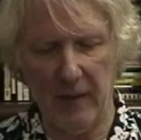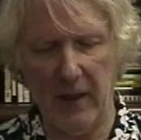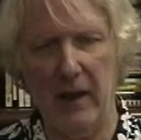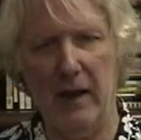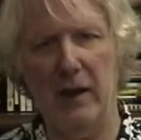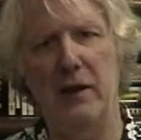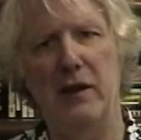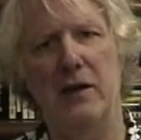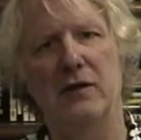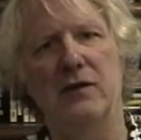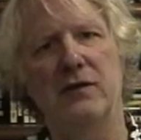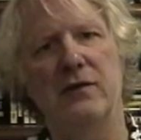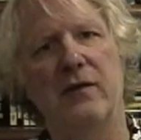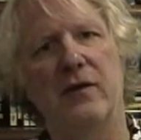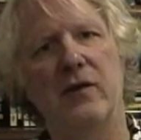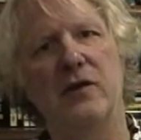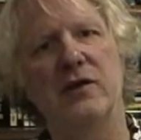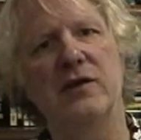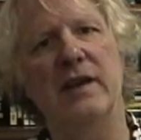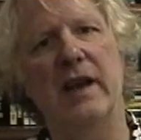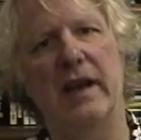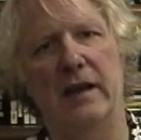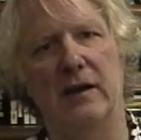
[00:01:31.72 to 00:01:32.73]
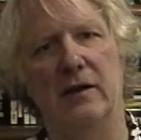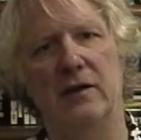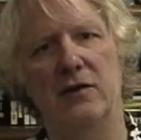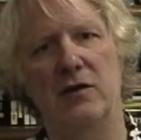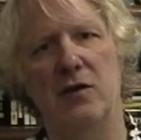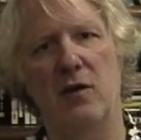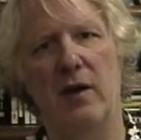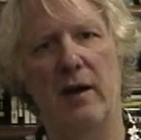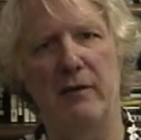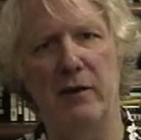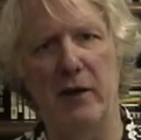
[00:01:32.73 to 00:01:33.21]
in this first sentence,
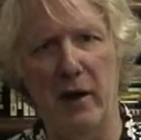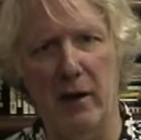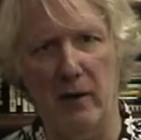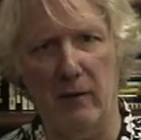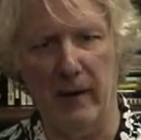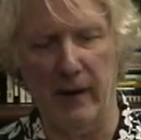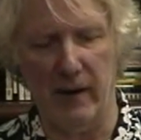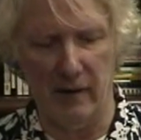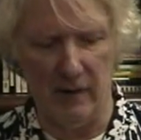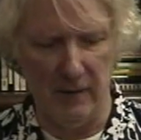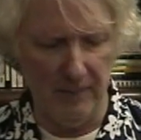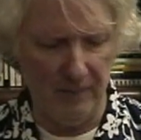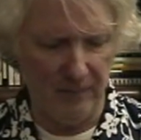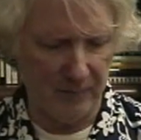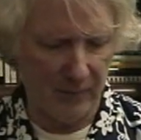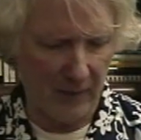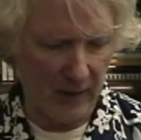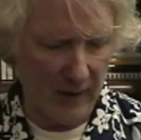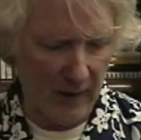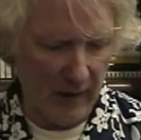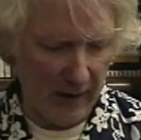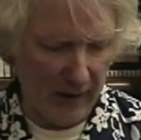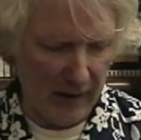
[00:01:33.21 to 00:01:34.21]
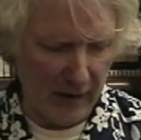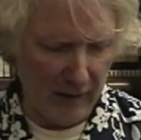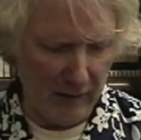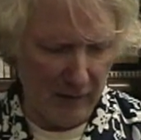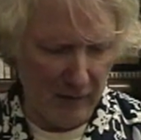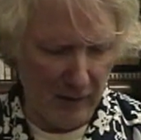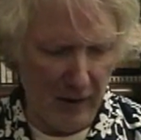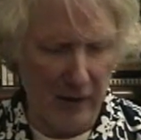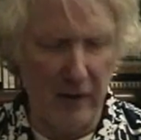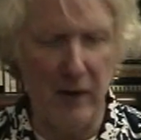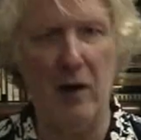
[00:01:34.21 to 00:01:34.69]
you have a narrator,
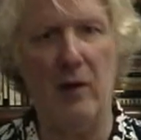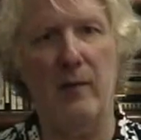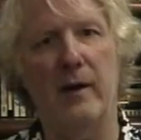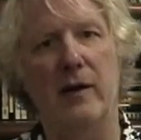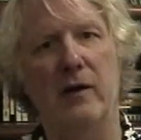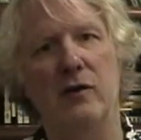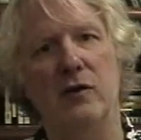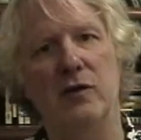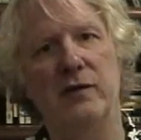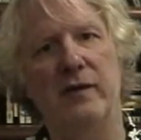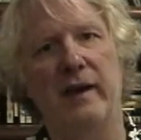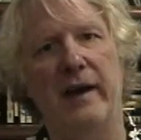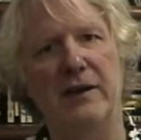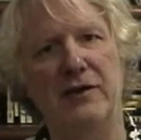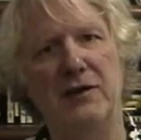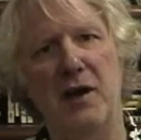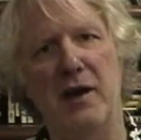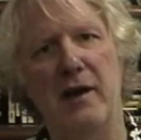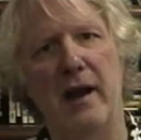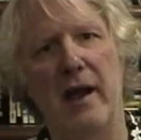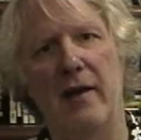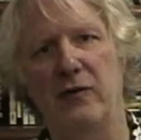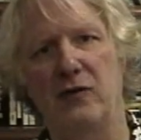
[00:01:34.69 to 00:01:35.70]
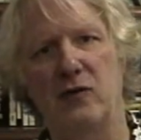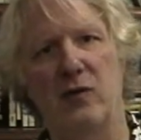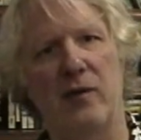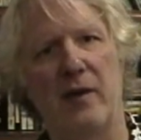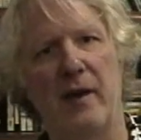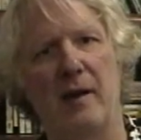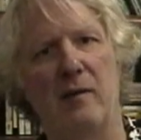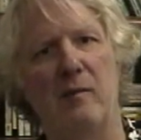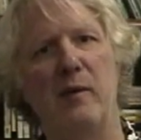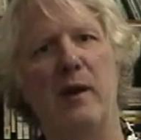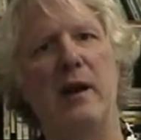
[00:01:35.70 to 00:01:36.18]
and a narrator who's facing death, so
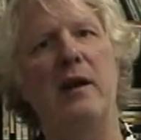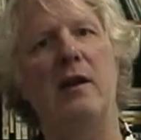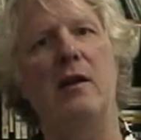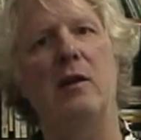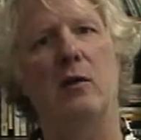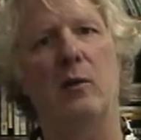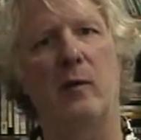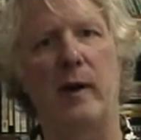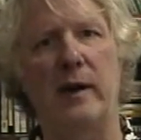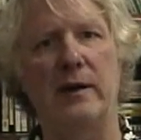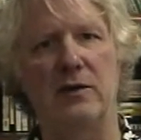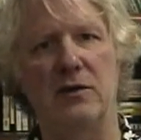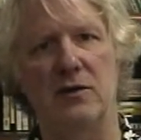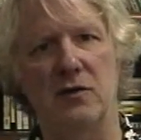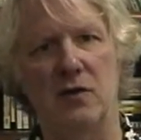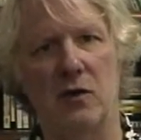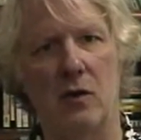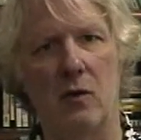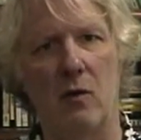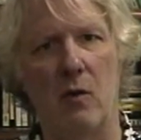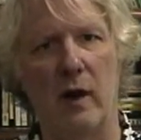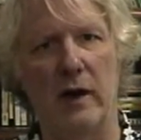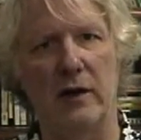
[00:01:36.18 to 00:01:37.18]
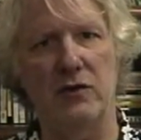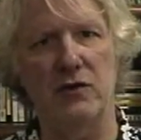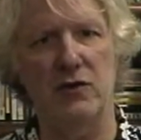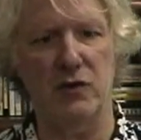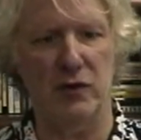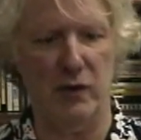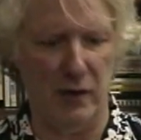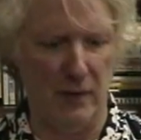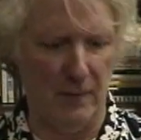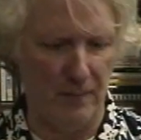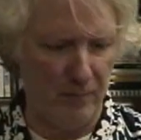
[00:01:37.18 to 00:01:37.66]
that immediately raises a
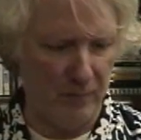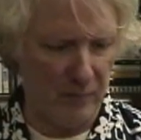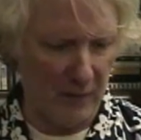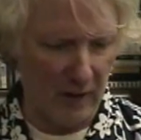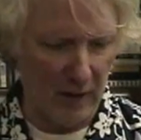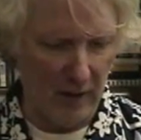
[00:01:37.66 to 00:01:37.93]
question.